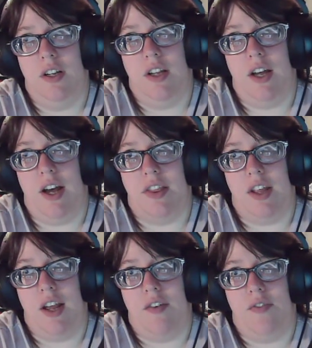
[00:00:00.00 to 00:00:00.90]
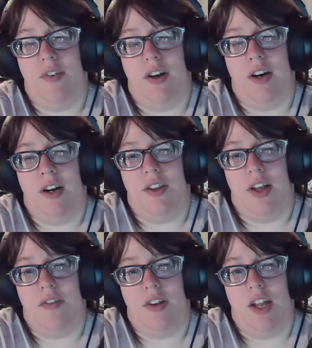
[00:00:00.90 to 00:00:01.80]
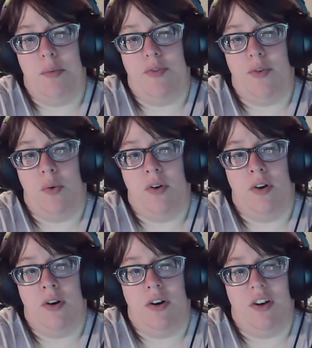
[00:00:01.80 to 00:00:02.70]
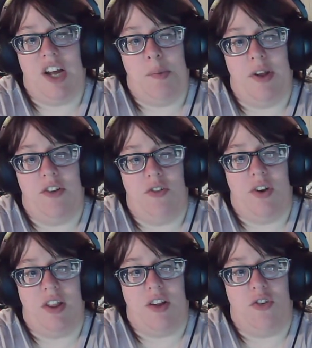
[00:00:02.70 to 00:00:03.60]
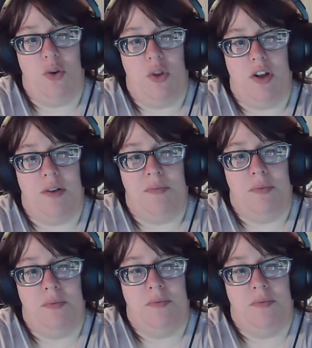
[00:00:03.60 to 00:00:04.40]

thankfully, before Dobby can do anything to them,